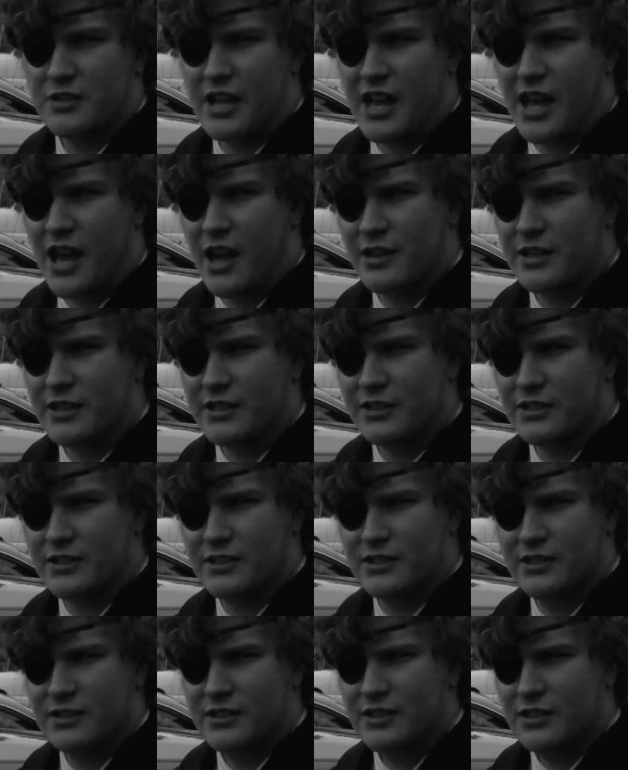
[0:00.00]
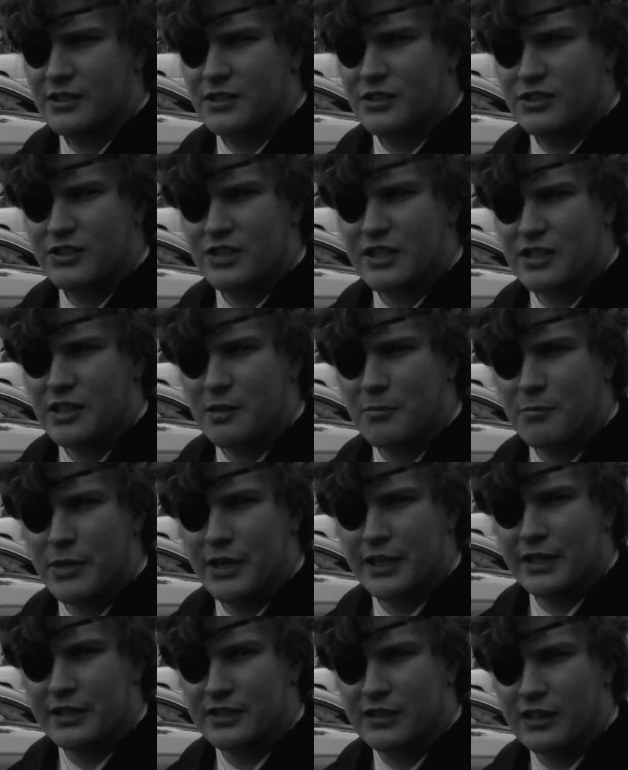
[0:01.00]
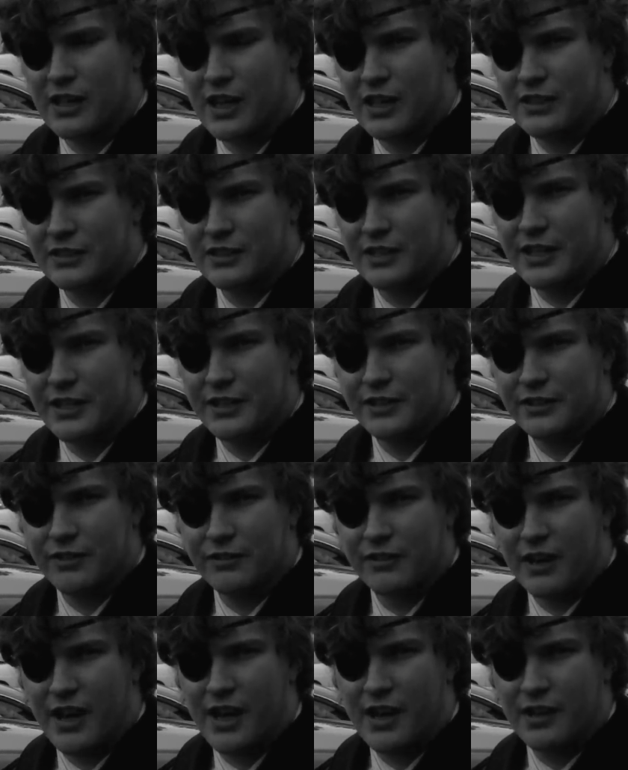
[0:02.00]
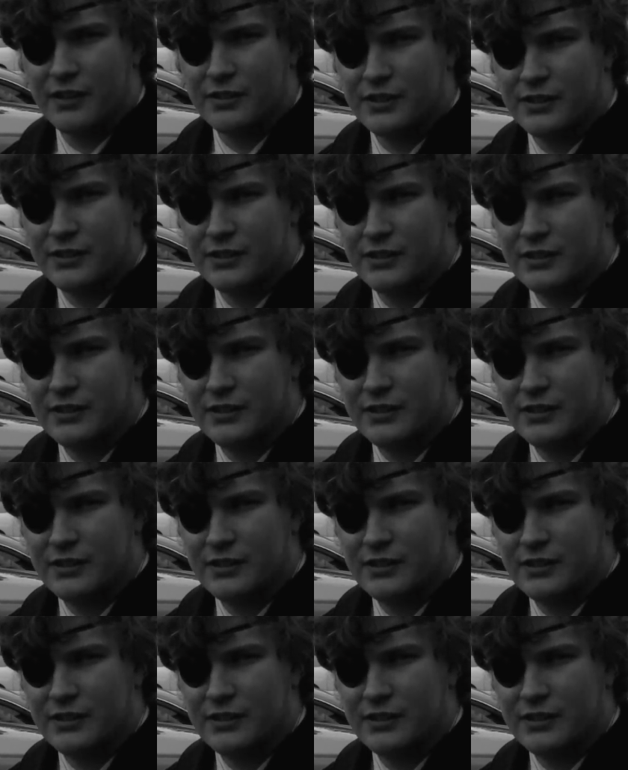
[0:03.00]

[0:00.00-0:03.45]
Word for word: town is she's the biggest Lost hater around.